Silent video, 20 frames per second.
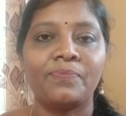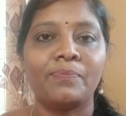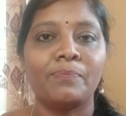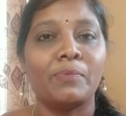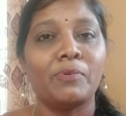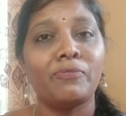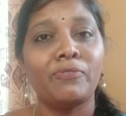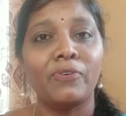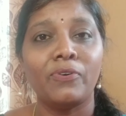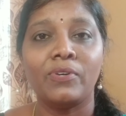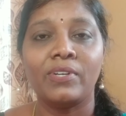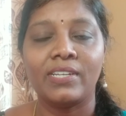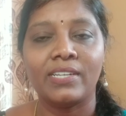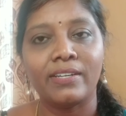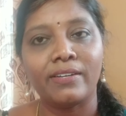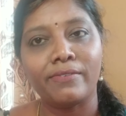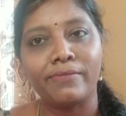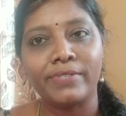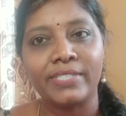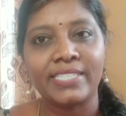Before
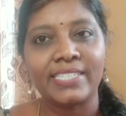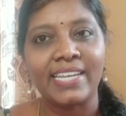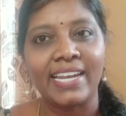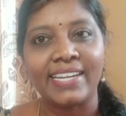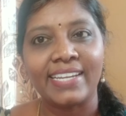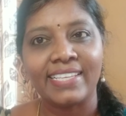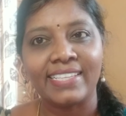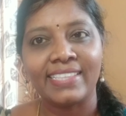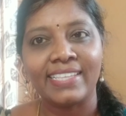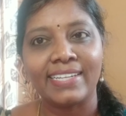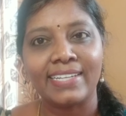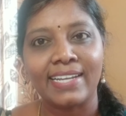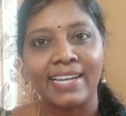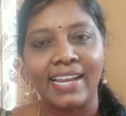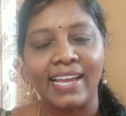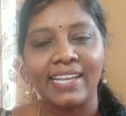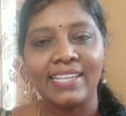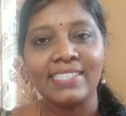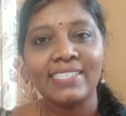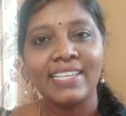we starting the
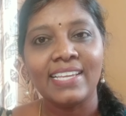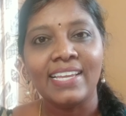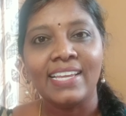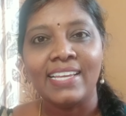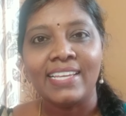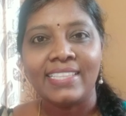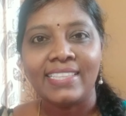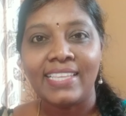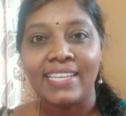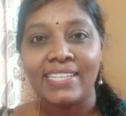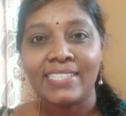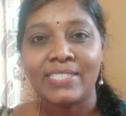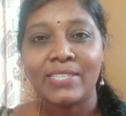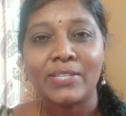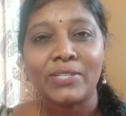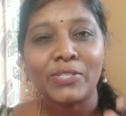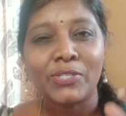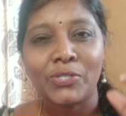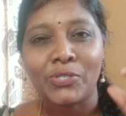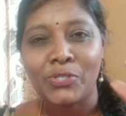class, there is
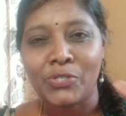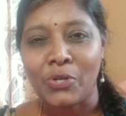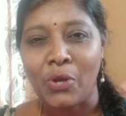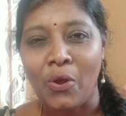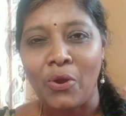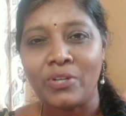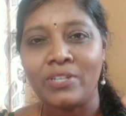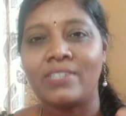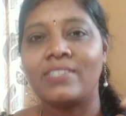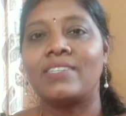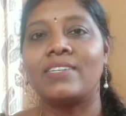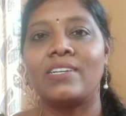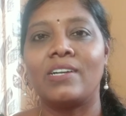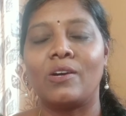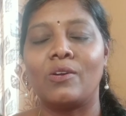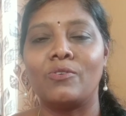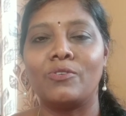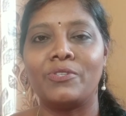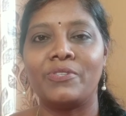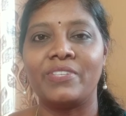a short
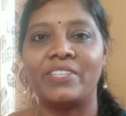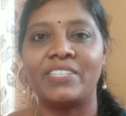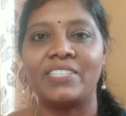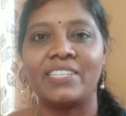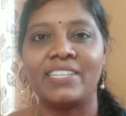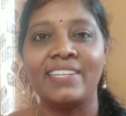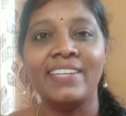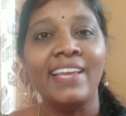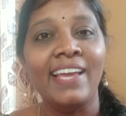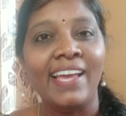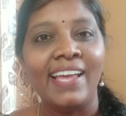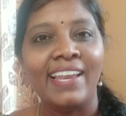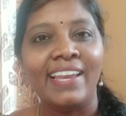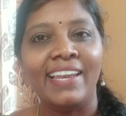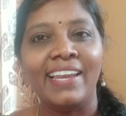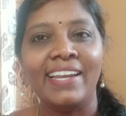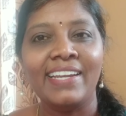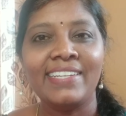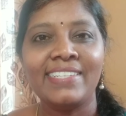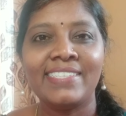conversation.
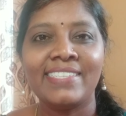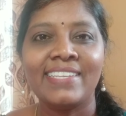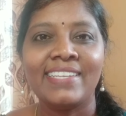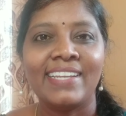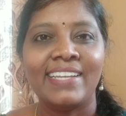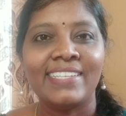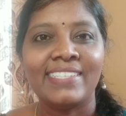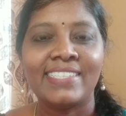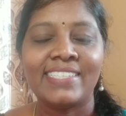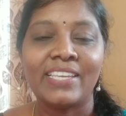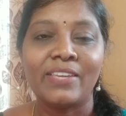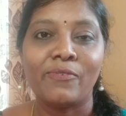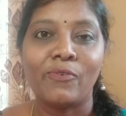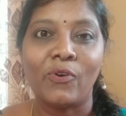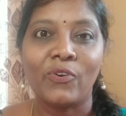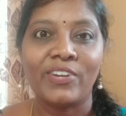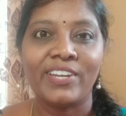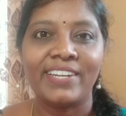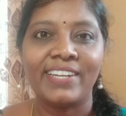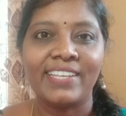Let's see
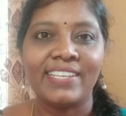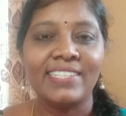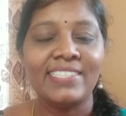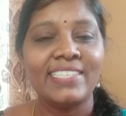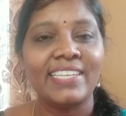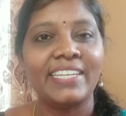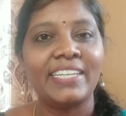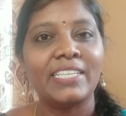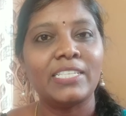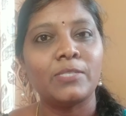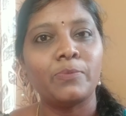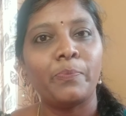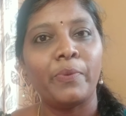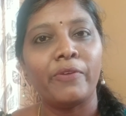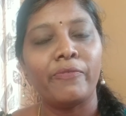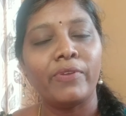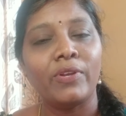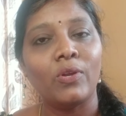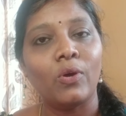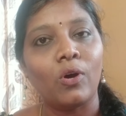what it is. It is
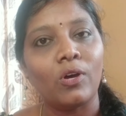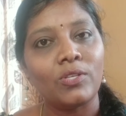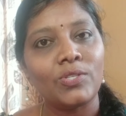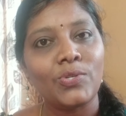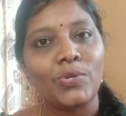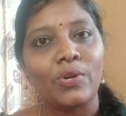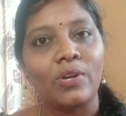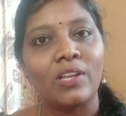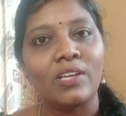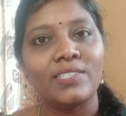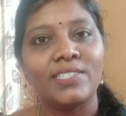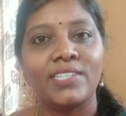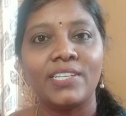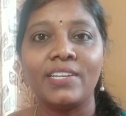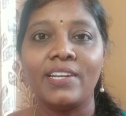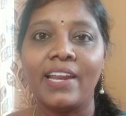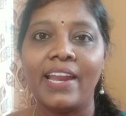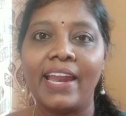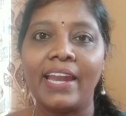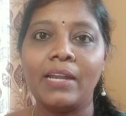between
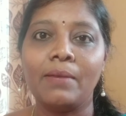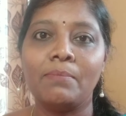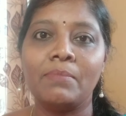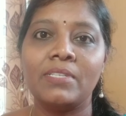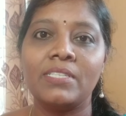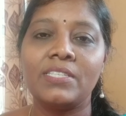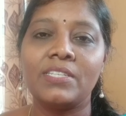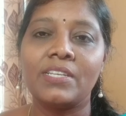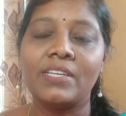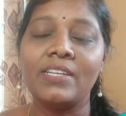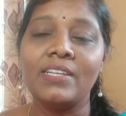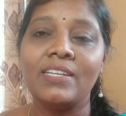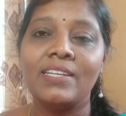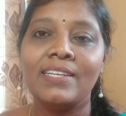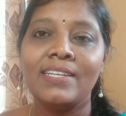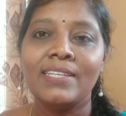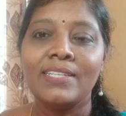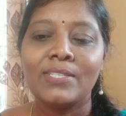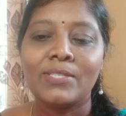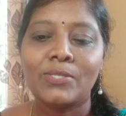astrologer and Mr.
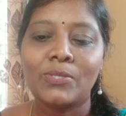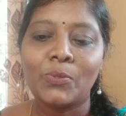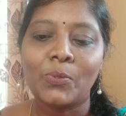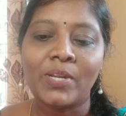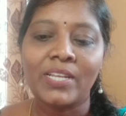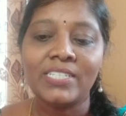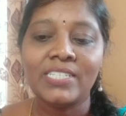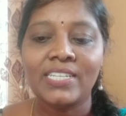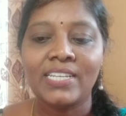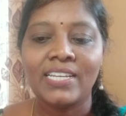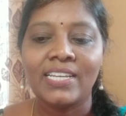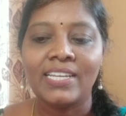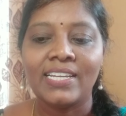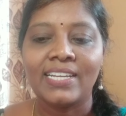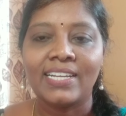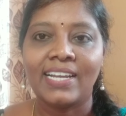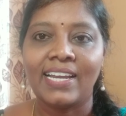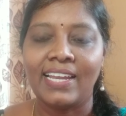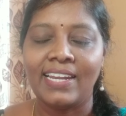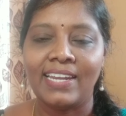Suraj
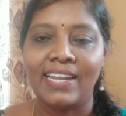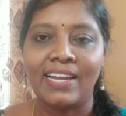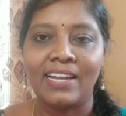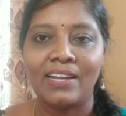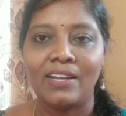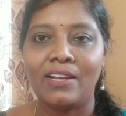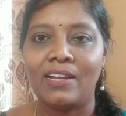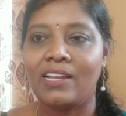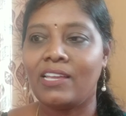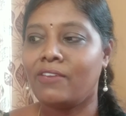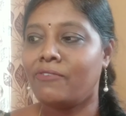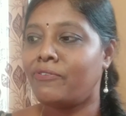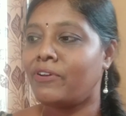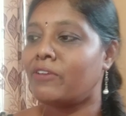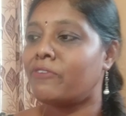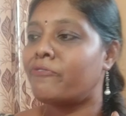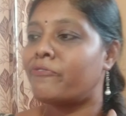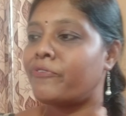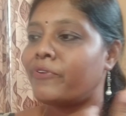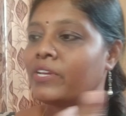Khanna. If
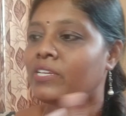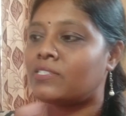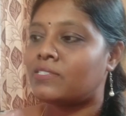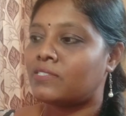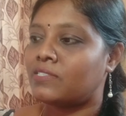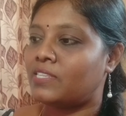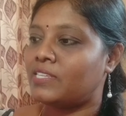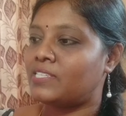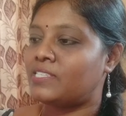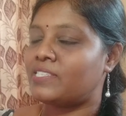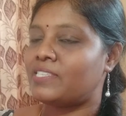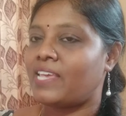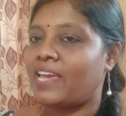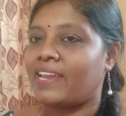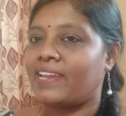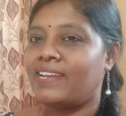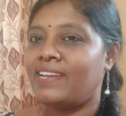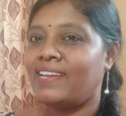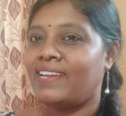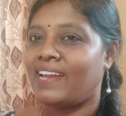I face this
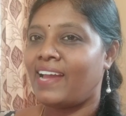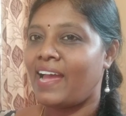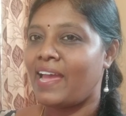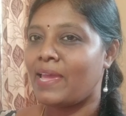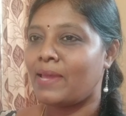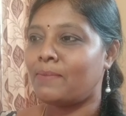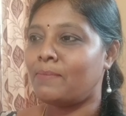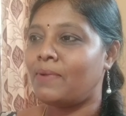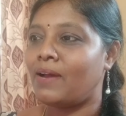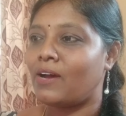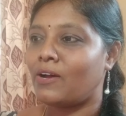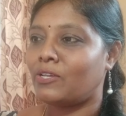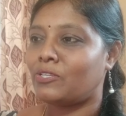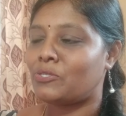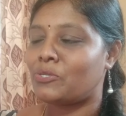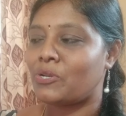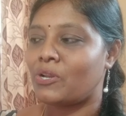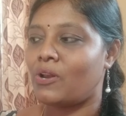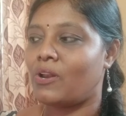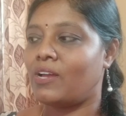side, I am
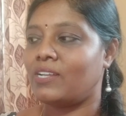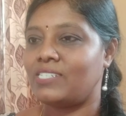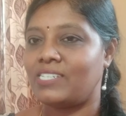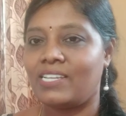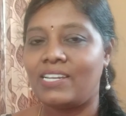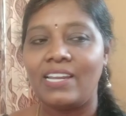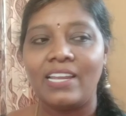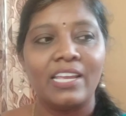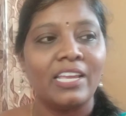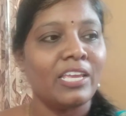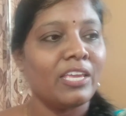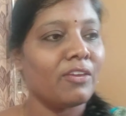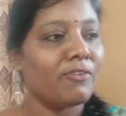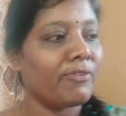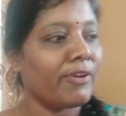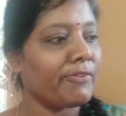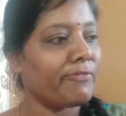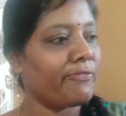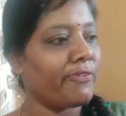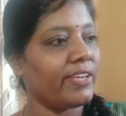astrologer.
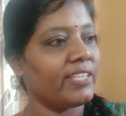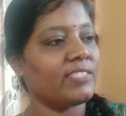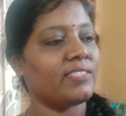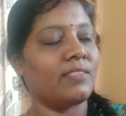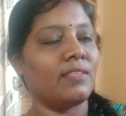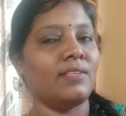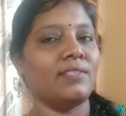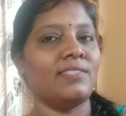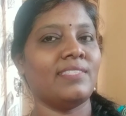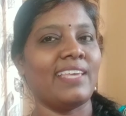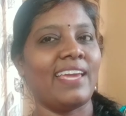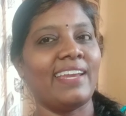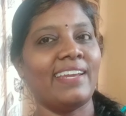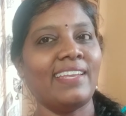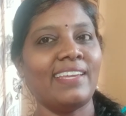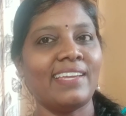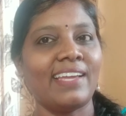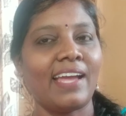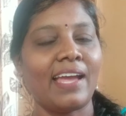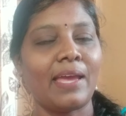If I face this
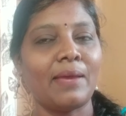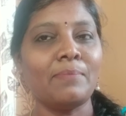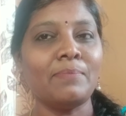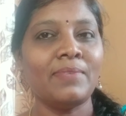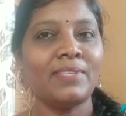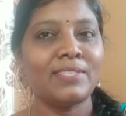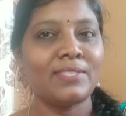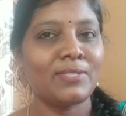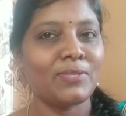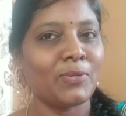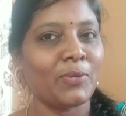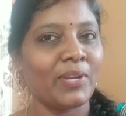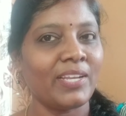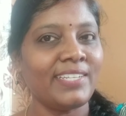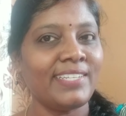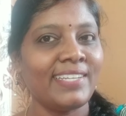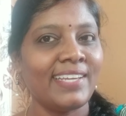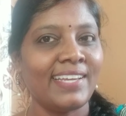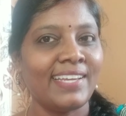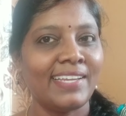side, I am
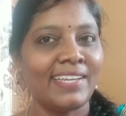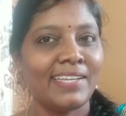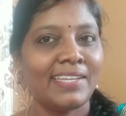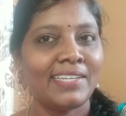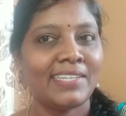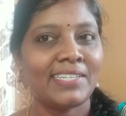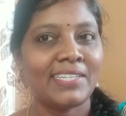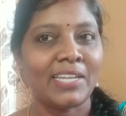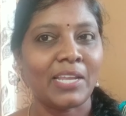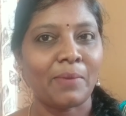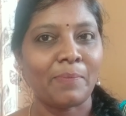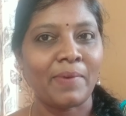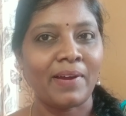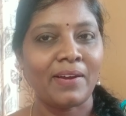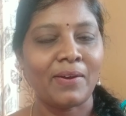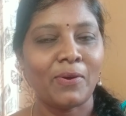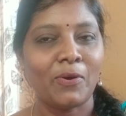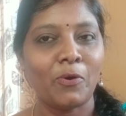Suraj Sharma.